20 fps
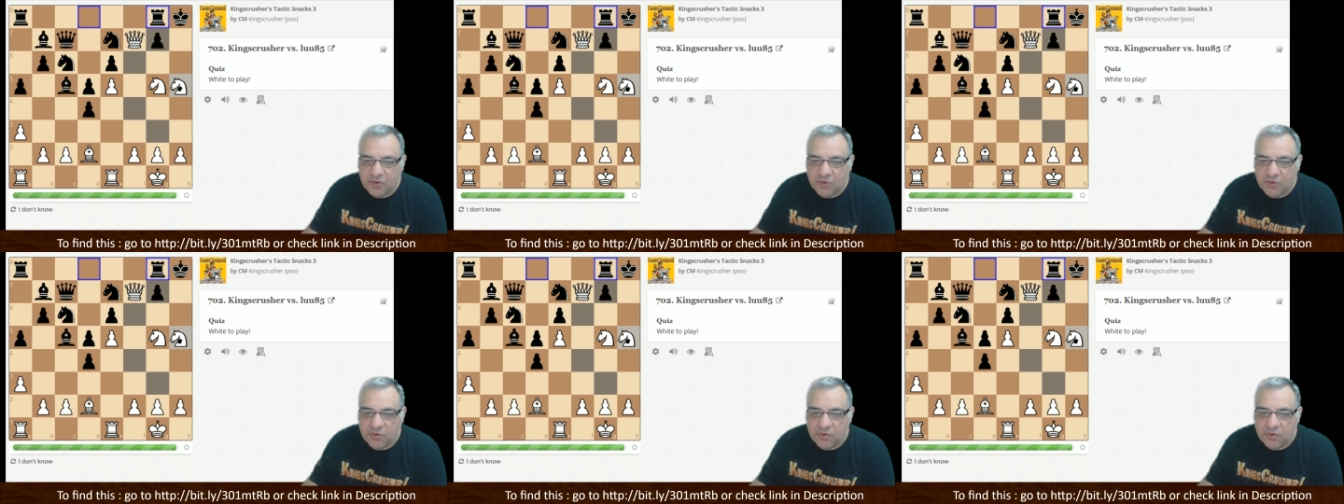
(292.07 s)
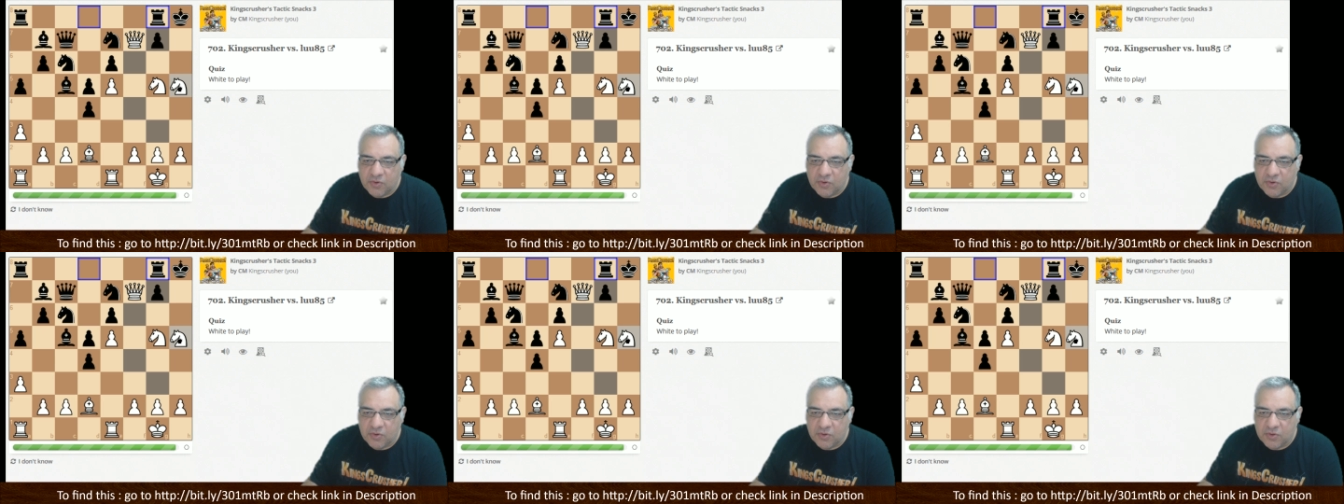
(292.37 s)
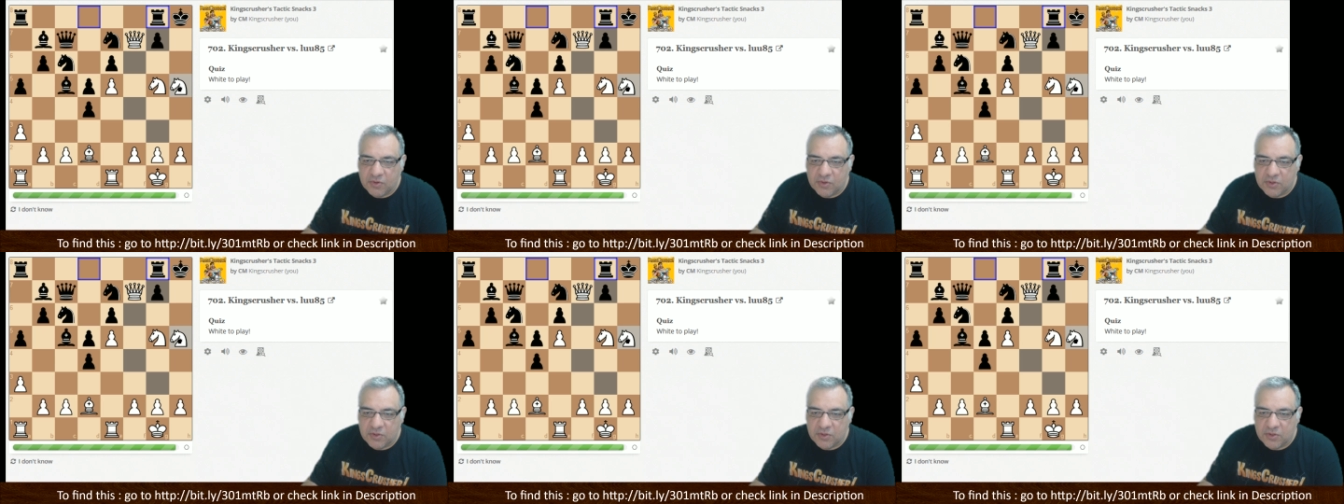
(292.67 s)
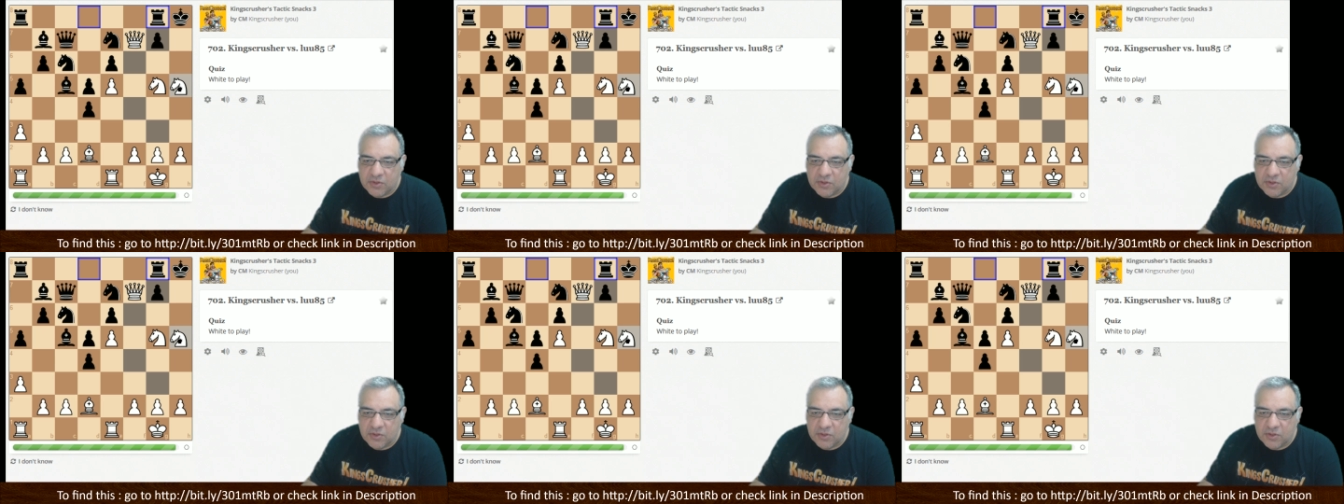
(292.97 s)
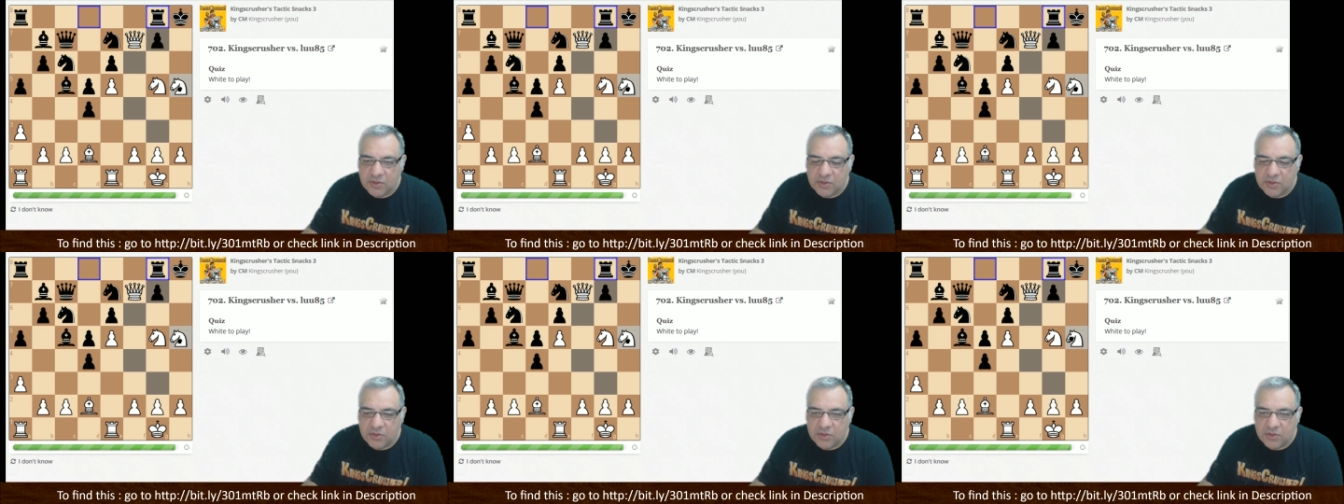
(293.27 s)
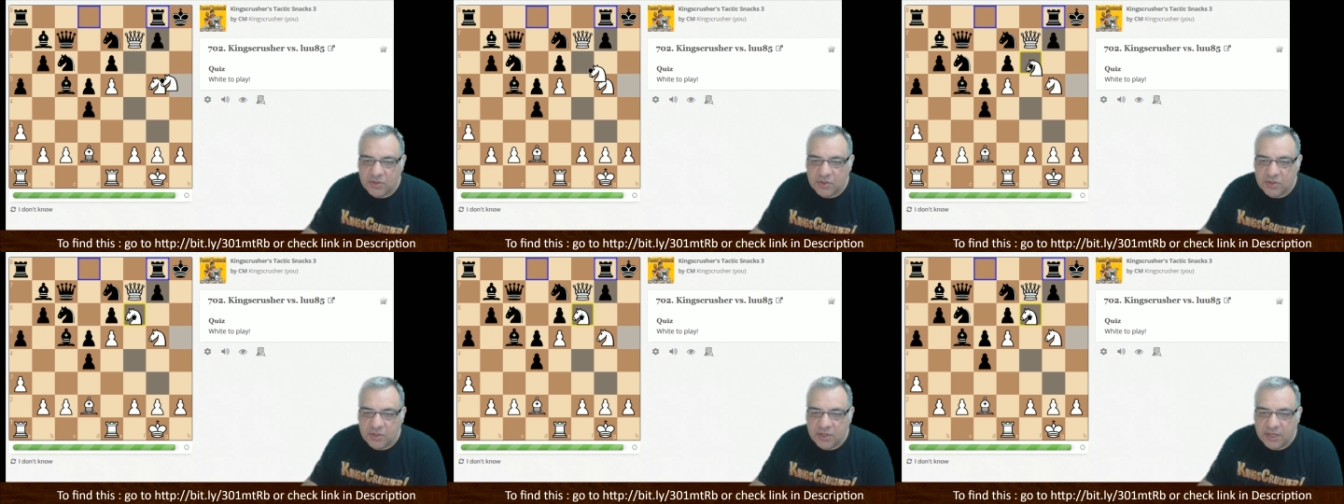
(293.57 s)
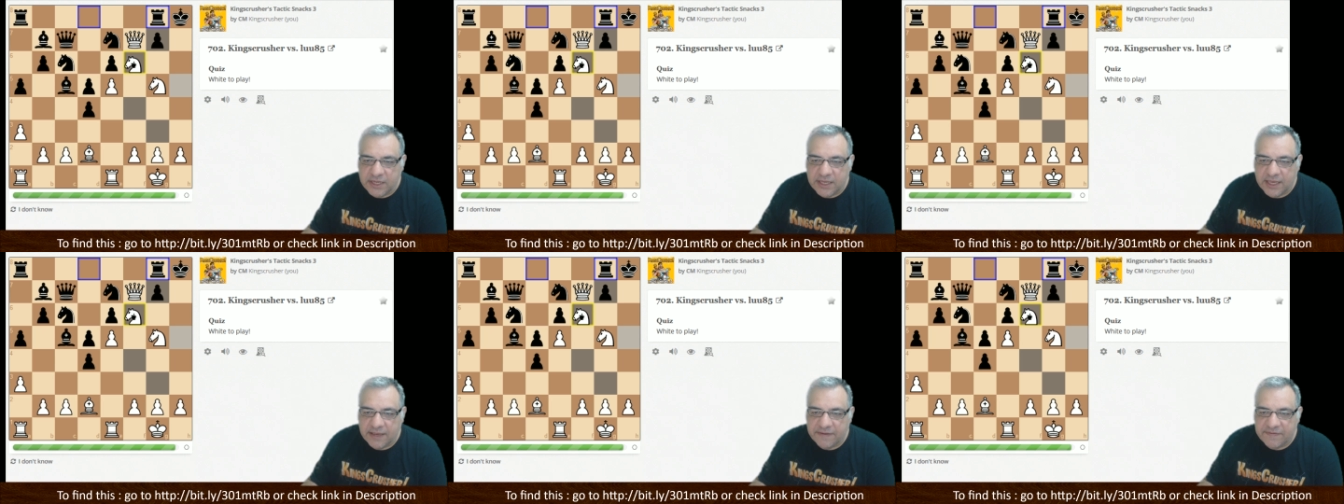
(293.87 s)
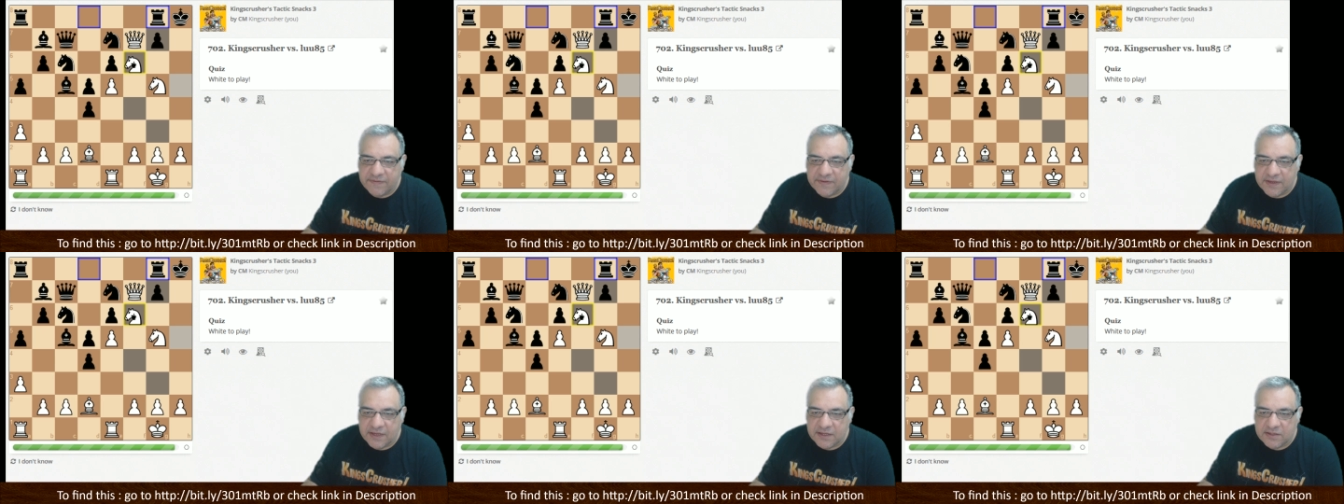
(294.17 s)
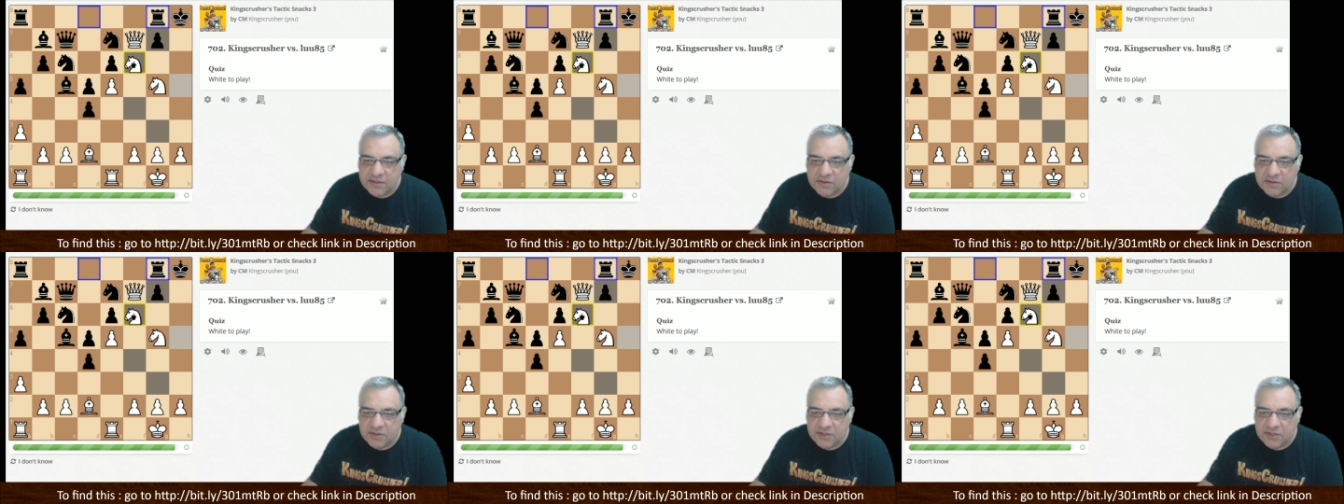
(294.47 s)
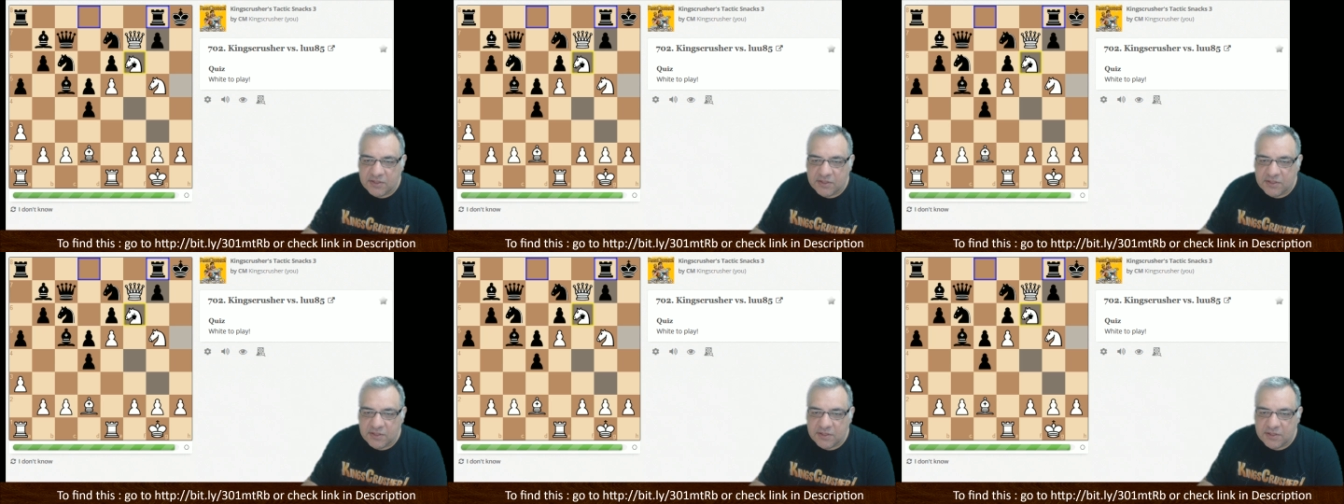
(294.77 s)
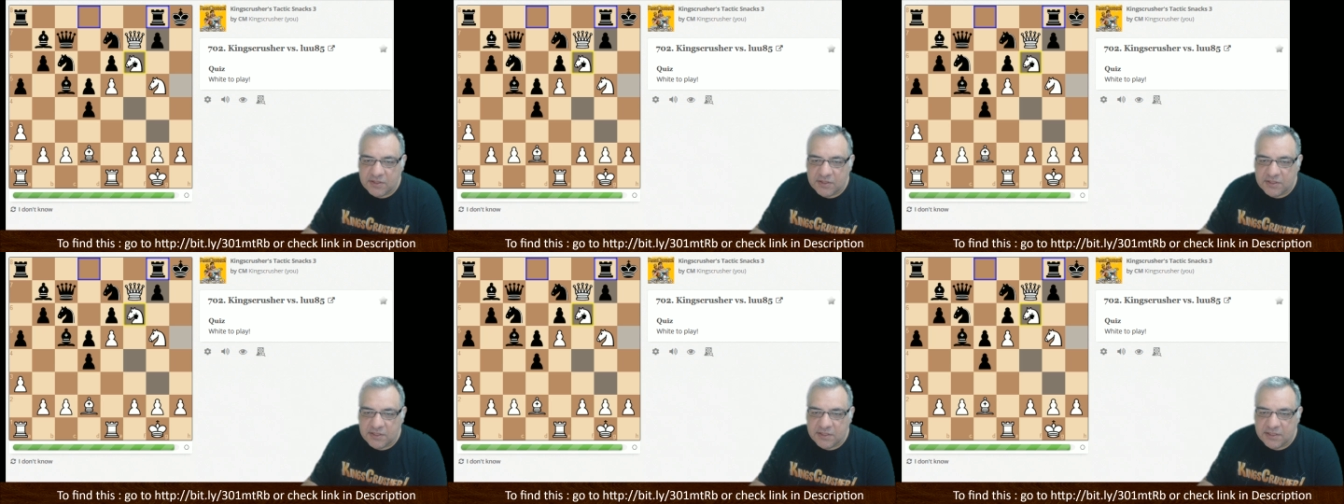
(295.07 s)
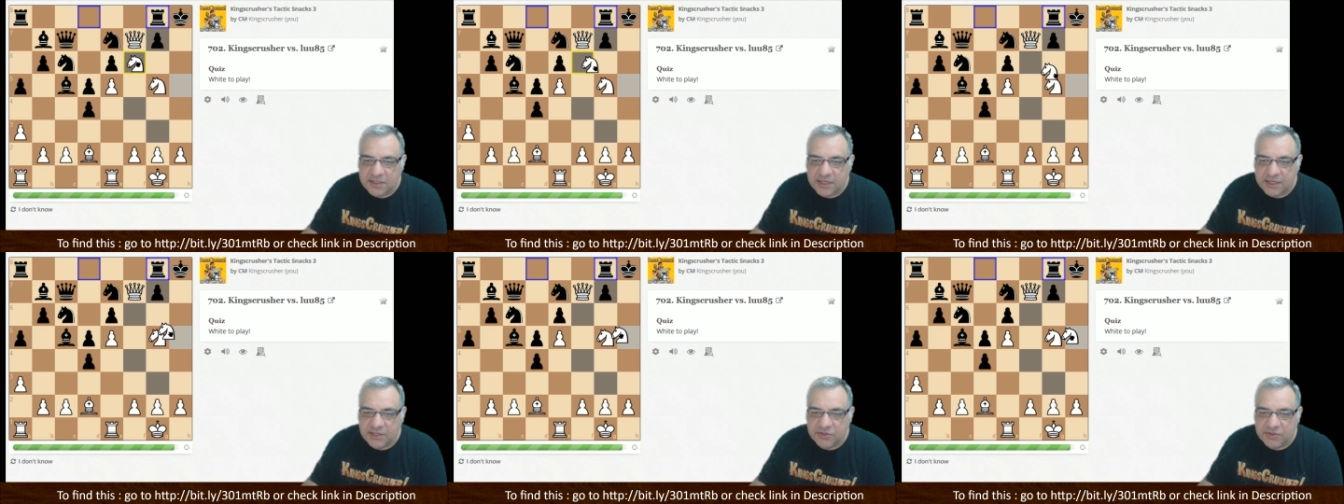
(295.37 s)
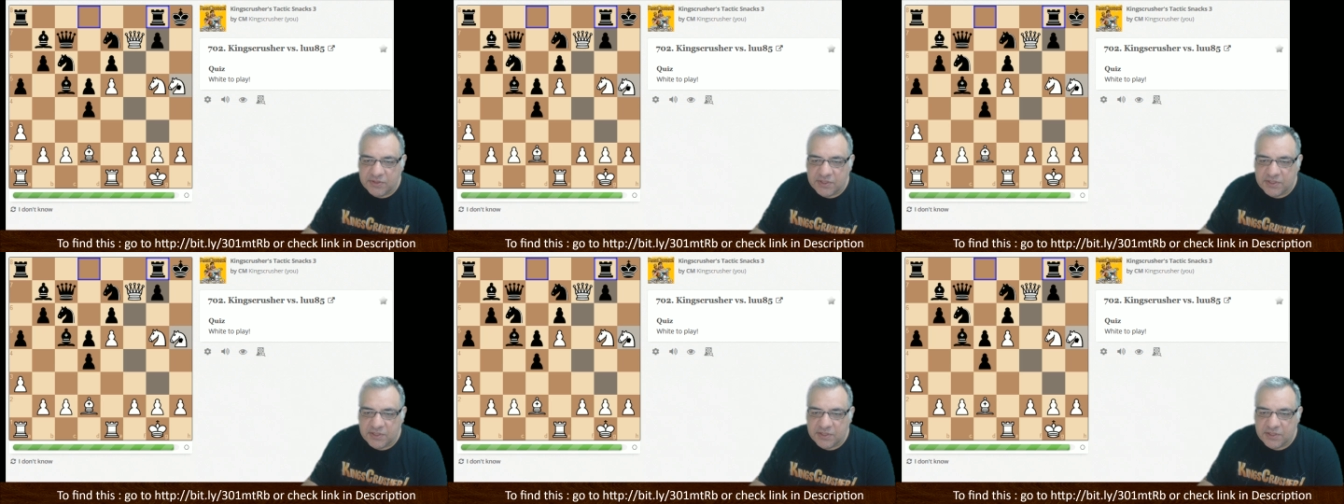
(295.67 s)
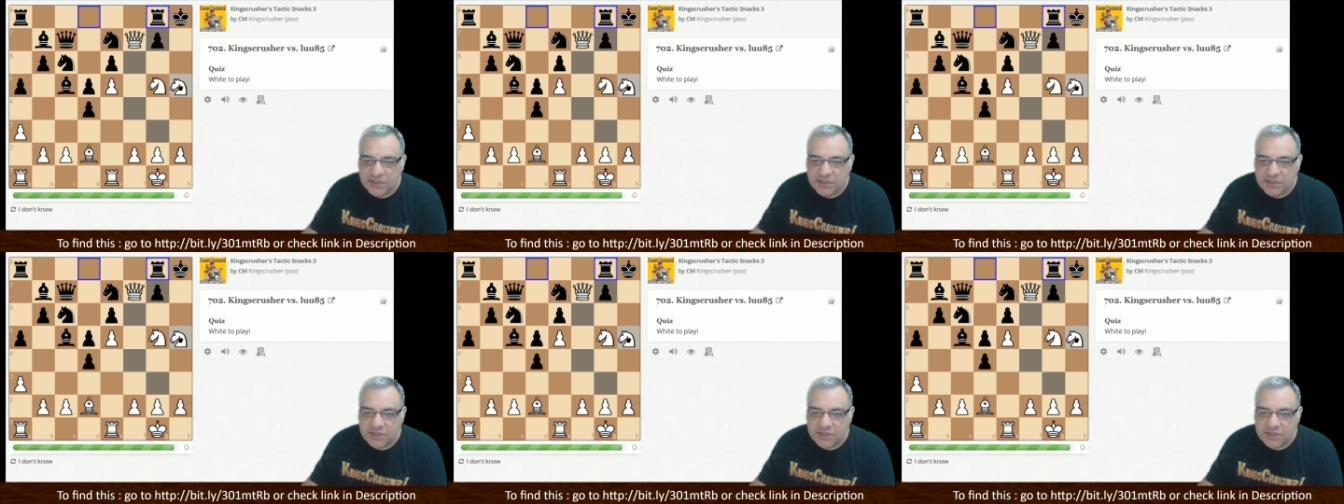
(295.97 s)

Or knight f6 looks dangerous.